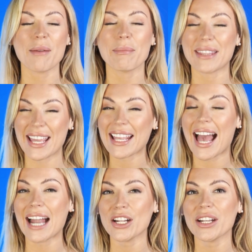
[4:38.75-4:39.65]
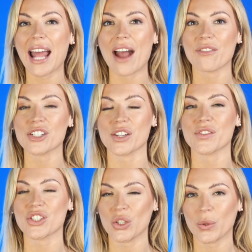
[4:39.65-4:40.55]
but they can earn an average
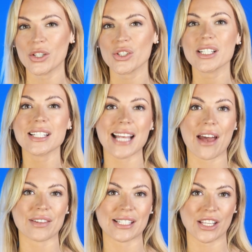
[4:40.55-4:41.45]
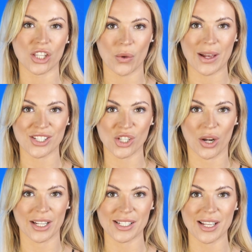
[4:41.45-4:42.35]
of 270 US
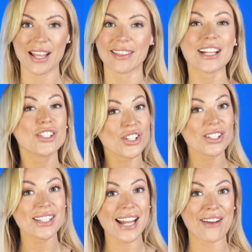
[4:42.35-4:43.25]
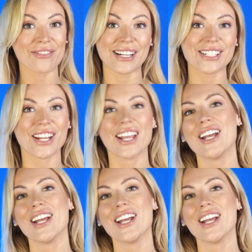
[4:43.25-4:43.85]
dollars. That's just an average.